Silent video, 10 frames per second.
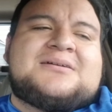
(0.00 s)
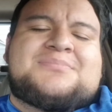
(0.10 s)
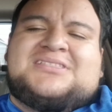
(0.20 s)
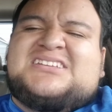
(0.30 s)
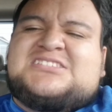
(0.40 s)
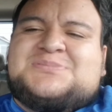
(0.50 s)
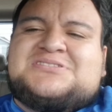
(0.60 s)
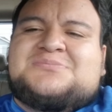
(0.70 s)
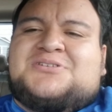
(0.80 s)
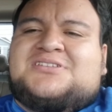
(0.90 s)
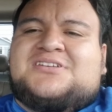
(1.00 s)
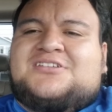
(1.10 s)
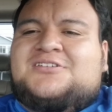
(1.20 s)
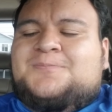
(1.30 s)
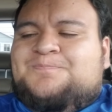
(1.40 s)
But this Smith's in
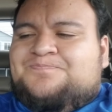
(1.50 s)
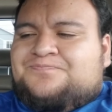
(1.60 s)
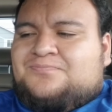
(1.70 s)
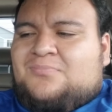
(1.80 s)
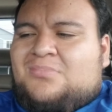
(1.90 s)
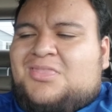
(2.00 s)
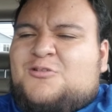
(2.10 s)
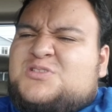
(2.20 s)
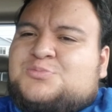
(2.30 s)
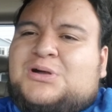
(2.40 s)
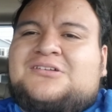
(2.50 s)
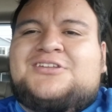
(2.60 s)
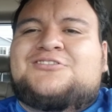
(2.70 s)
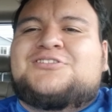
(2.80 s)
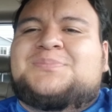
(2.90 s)
particular was well
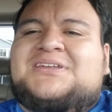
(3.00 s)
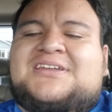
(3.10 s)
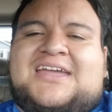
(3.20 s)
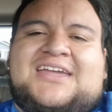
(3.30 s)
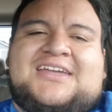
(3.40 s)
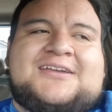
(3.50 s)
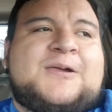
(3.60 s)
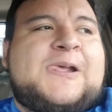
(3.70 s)
known to be a,